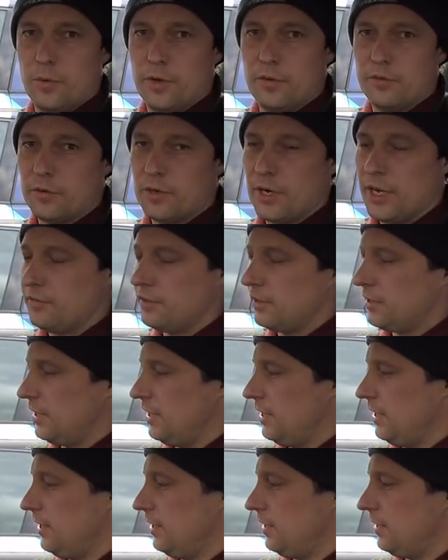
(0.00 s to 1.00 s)
We've arrived at
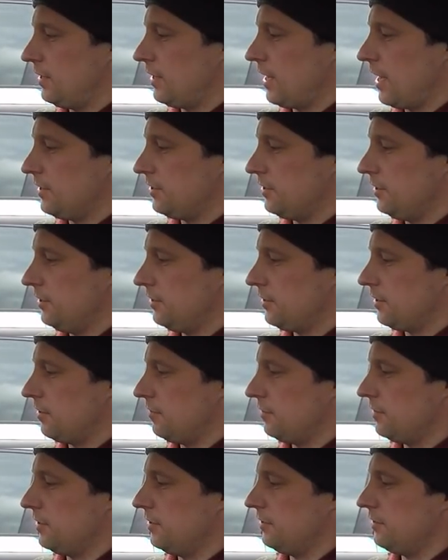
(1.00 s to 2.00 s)
the Cashel
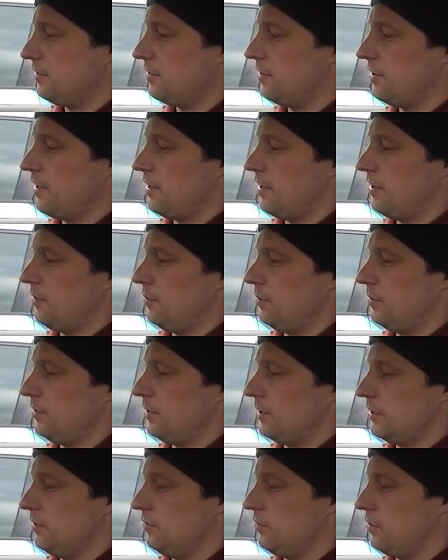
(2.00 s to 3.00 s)
services uh, with
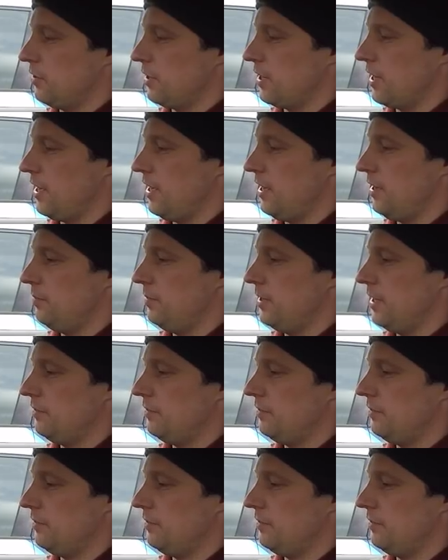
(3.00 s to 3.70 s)
64 km